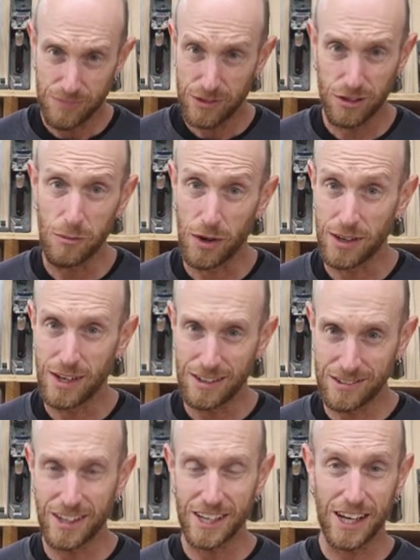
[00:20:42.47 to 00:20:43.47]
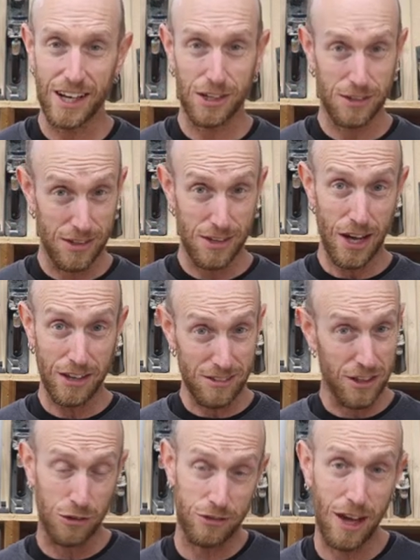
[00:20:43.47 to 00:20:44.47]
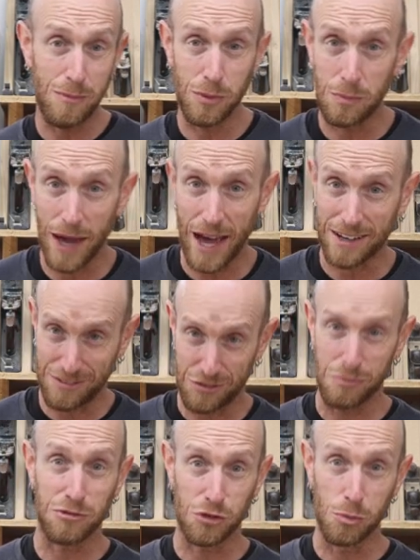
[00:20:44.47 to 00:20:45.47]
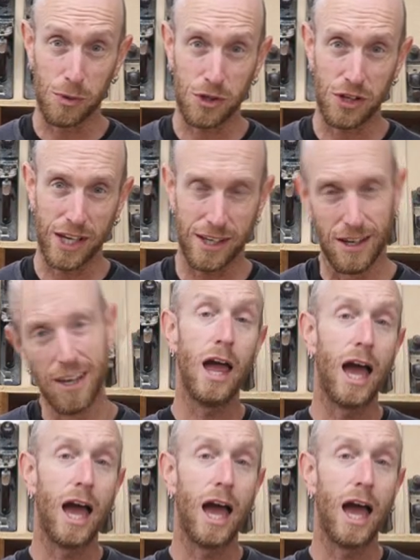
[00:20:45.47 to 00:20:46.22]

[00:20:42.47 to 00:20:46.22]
Someone is going to get a nice little sample pack of some Super Clean.